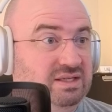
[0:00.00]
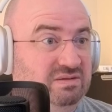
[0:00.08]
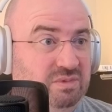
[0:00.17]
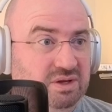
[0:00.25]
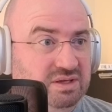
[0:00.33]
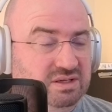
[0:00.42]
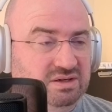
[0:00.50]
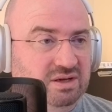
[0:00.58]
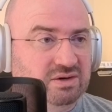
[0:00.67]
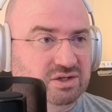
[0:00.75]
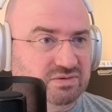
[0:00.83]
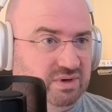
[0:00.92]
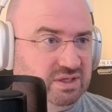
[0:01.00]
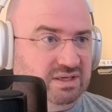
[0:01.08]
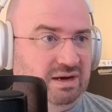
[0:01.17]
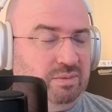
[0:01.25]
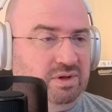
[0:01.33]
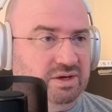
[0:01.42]
of millions of dollars, for
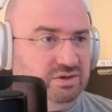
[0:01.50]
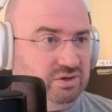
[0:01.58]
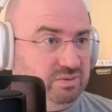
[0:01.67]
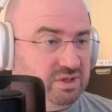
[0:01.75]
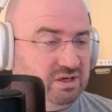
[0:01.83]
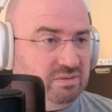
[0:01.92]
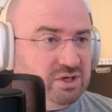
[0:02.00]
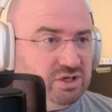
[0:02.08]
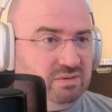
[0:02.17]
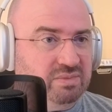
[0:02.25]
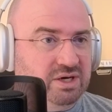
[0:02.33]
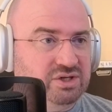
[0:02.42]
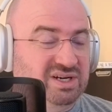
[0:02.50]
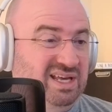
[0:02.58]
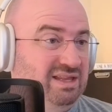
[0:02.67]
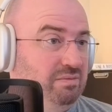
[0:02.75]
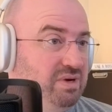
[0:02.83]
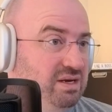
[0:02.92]
example, on terms of commission budget
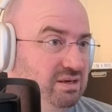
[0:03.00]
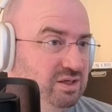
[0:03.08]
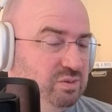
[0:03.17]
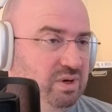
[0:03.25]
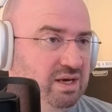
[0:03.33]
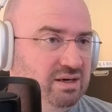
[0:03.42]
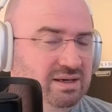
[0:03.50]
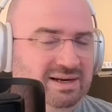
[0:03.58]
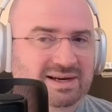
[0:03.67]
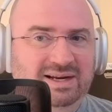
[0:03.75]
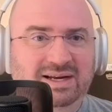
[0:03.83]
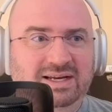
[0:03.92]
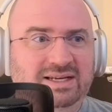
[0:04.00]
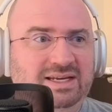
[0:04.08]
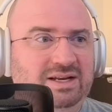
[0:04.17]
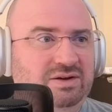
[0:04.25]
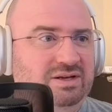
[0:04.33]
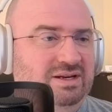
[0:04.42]
and the media spend,
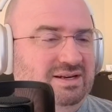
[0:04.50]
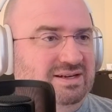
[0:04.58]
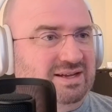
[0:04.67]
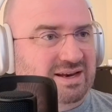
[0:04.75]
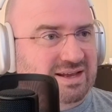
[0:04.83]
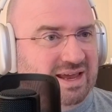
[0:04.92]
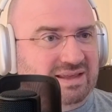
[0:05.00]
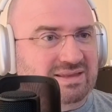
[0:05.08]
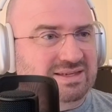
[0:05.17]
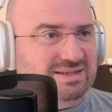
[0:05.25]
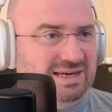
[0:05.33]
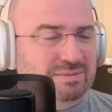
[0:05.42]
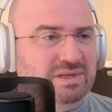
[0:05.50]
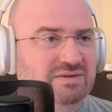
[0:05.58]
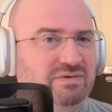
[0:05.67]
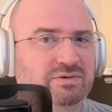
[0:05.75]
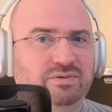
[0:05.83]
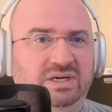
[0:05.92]
you need to dedicate the same
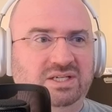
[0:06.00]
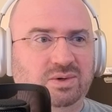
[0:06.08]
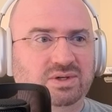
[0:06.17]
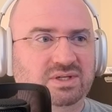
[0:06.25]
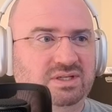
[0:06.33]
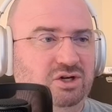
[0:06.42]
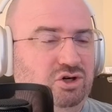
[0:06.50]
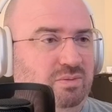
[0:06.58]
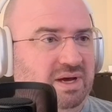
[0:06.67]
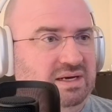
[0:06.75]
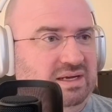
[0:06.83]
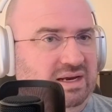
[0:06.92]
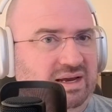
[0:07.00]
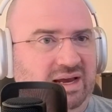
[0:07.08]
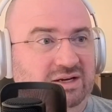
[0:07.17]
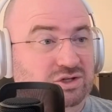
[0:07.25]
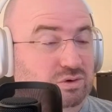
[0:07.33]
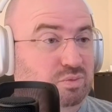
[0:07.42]
level of resources that you might
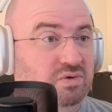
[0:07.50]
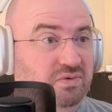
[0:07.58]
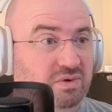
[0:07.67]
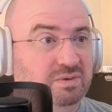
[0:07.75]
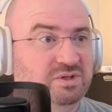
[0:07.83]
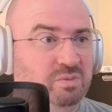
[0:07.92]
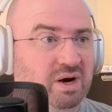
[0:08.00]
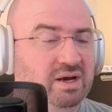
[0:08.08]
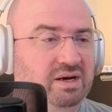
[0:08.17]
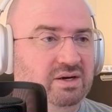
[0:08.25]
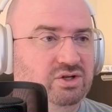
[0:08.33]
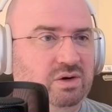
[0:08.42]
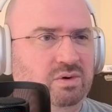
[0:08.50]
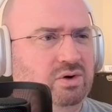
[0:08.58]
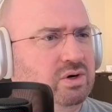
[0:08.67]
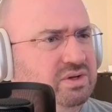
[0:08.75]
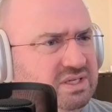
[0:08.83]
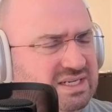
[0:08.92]
dedicate to performance marketing in general,
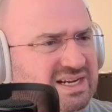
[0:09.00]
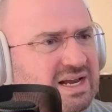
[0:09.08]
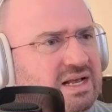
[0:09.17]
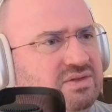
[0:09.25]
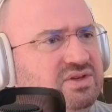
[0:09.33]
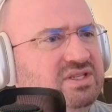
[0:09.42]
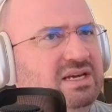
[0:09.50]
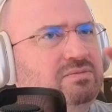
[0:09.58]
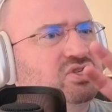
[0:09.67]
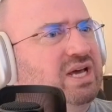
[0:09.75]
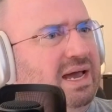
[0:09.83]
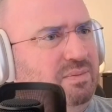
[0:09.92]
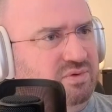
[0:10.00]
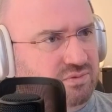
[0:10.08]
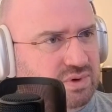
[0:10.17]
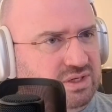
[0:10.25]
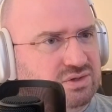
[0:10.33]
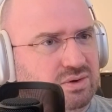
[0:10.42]
or at least the same type
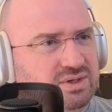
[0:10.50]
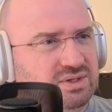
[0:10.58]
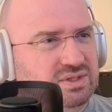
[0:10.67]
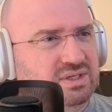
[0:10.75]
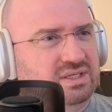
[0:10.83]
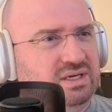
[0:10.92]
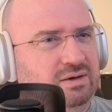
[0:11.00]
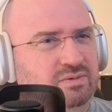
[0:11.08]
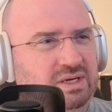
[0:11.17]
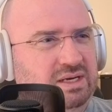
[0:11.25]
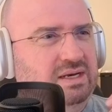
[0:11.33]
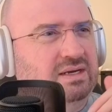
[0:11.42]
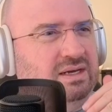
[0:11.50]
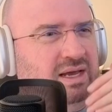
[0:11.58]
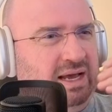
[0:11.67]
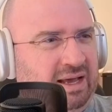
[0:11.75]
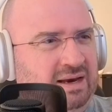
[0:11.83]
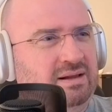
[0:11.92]
of resources to say, we need to
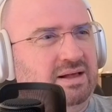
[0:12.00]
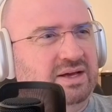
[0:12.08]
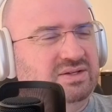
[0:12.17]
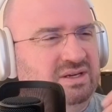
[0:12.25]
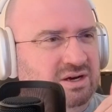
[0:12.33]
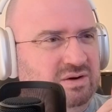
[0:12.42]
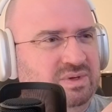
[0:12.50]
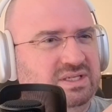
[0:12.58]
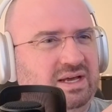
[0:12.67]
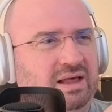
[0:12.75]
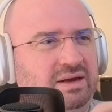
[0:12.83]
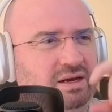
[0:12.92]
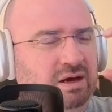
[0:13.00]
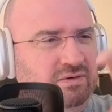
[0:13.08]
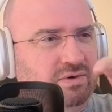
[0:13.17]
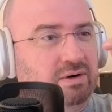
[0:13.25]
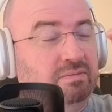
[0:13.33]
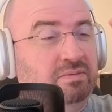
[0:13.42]
analyze the incrementality
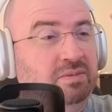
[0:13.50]
of our